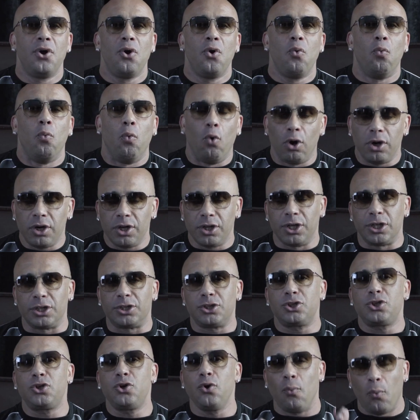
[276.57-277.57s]
What
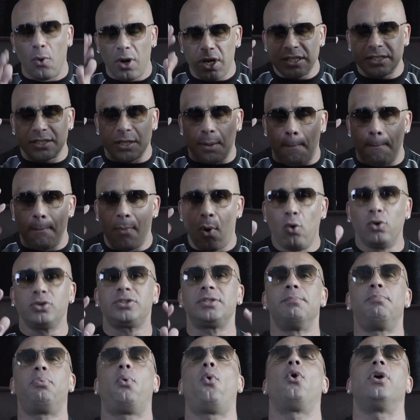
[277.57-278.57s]
is the most
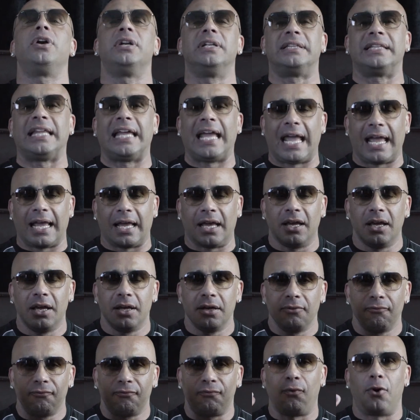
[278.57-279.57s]
important thing
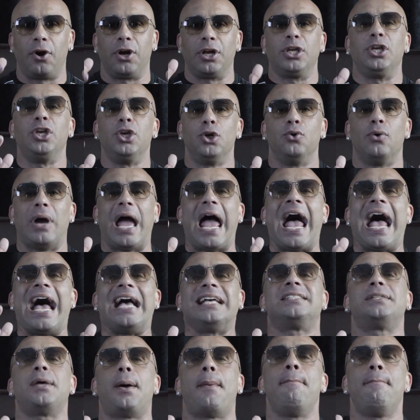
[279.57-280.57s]
for you
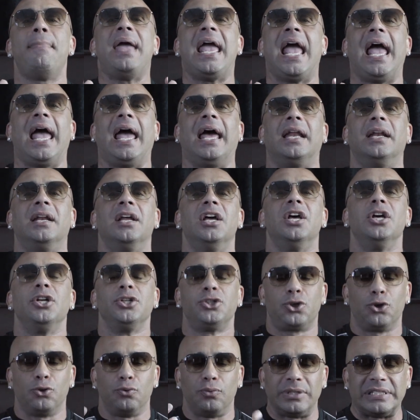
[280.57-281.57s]
as a man
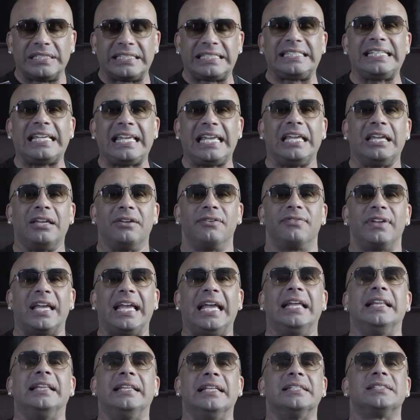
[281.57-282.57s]
to receive
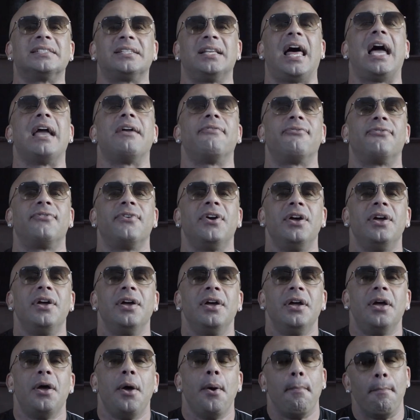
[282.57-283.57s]
in this life?
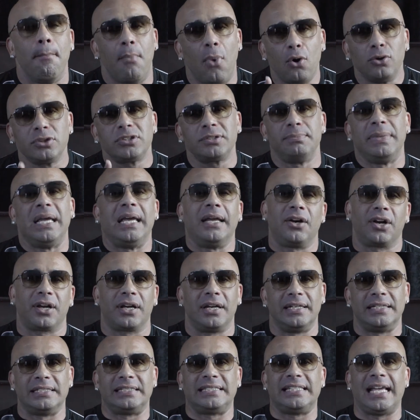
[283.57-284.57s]
Most men are
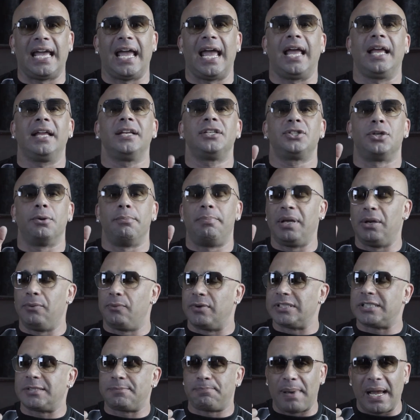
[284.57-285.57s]
gonna say to be
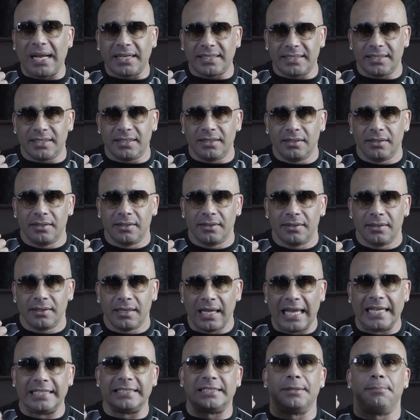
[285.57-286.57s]
respected
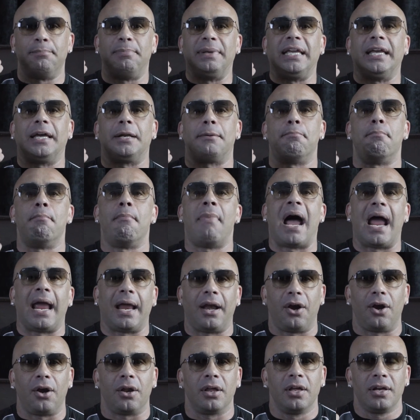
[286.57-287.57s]
and to be
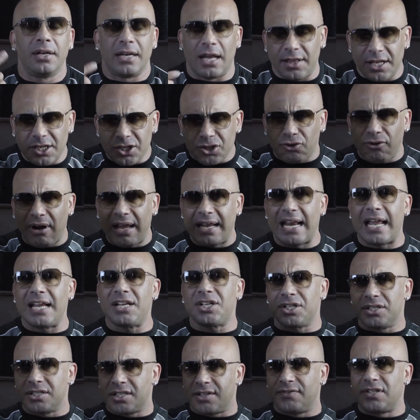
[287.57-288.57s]
admired. Now there's
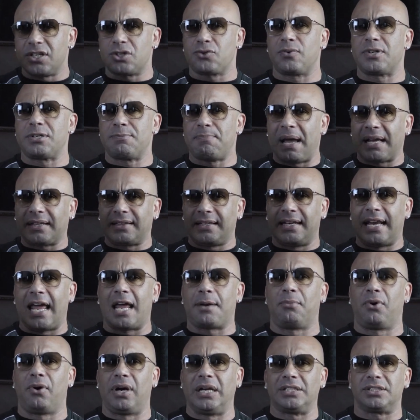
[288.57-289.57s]
gradations of this respect and
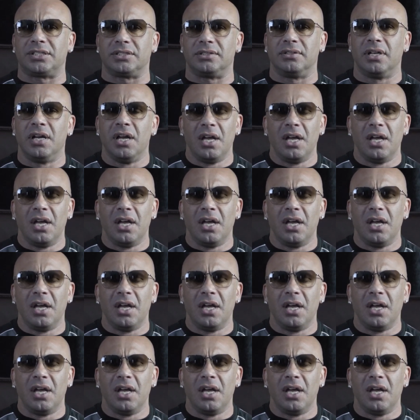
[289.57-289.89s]
admiration.